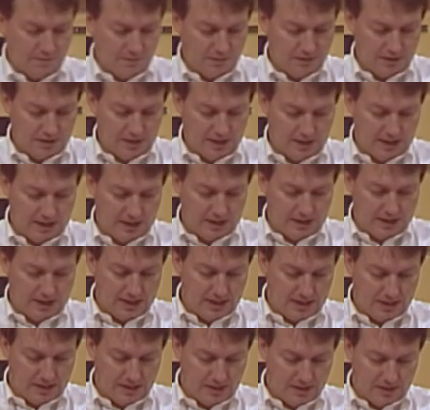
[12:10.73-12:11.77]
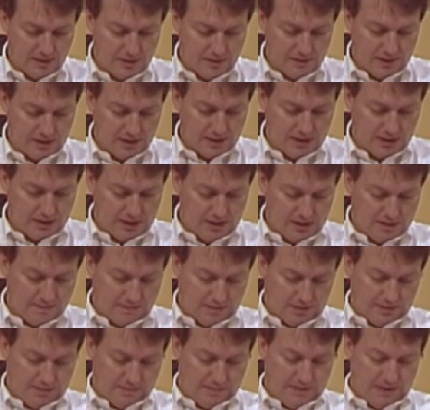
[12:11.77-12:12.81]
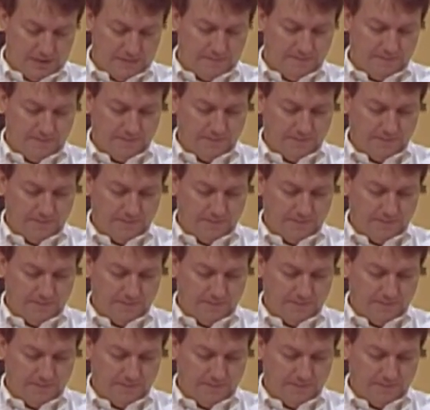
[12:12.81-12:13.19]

we're gonna add that in there to thicken it up a little bit.